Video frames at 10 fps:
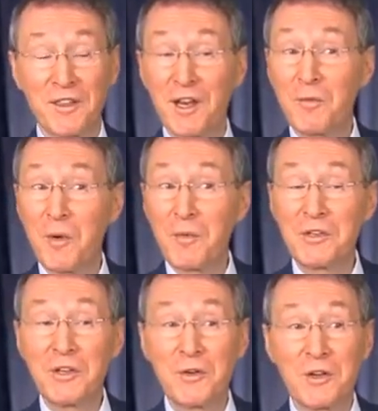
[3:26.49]
And then what
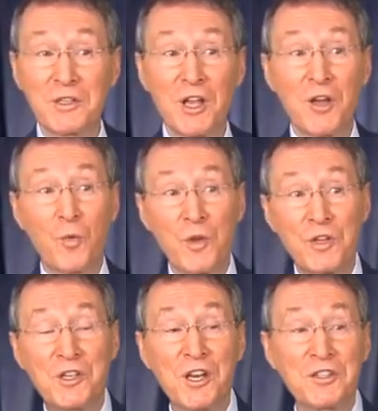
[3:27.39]
we do is
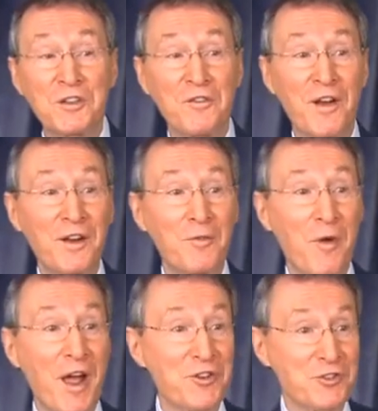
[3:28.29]
we justify it
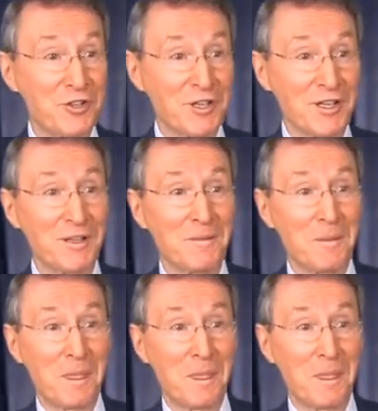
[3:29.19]
rationally.